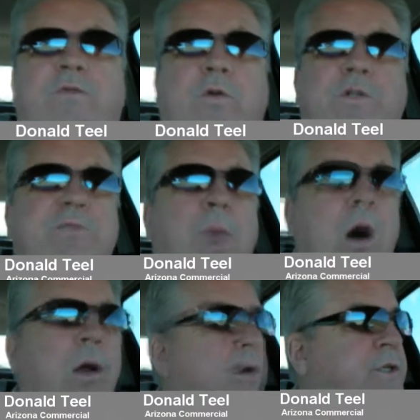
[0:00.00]
for
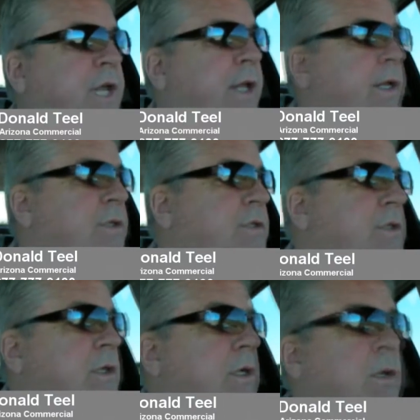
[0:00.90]
smaller tenants,
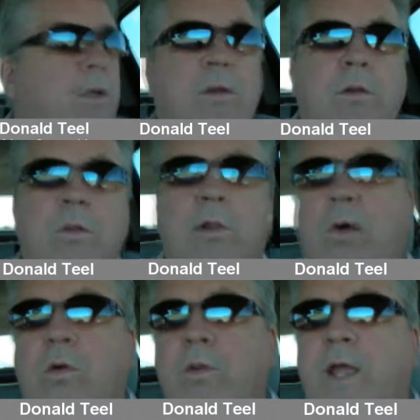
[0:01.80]

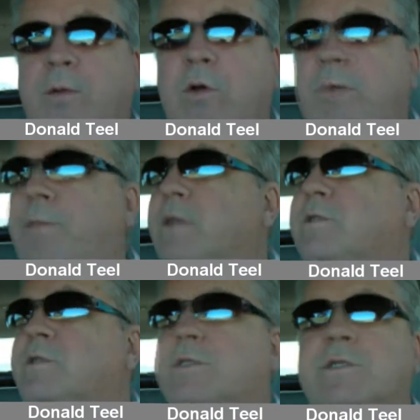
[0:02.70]
local neighborhood
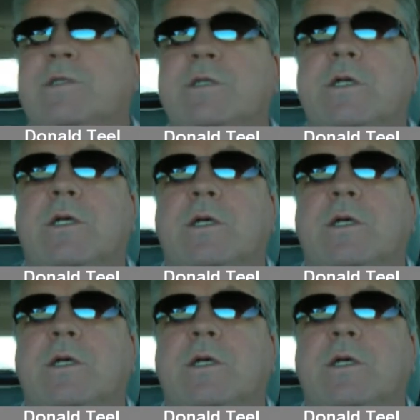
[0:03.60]
businesses,